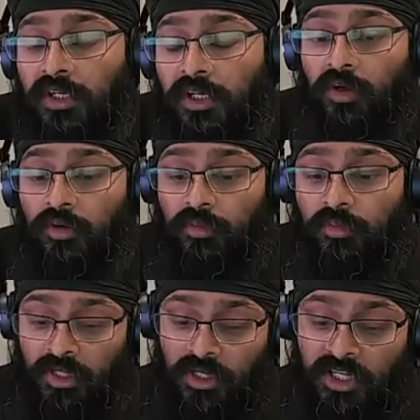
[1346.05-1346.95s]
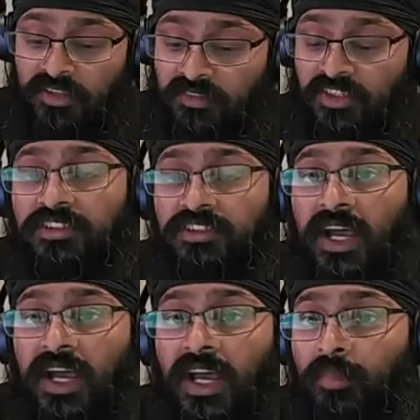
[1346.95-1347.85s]
Innovation doesn't
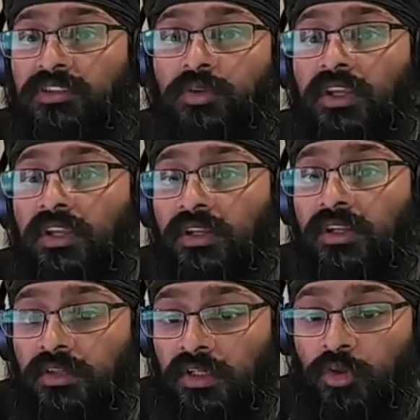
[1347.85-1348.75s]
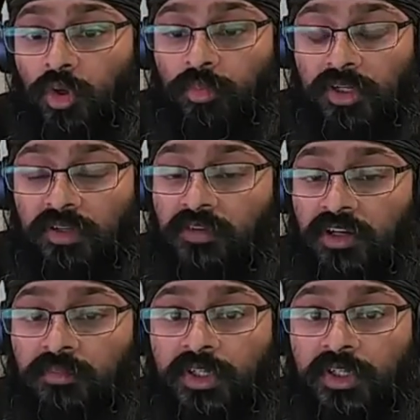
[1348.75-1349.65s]
happen as quick in a corporate
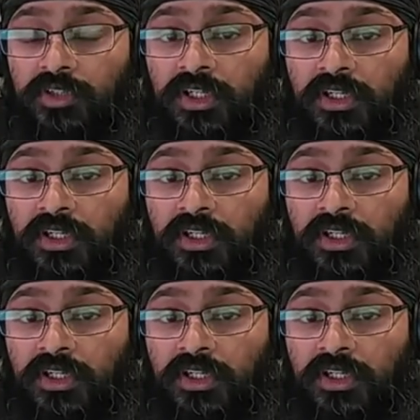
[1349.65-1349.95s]
environment, really.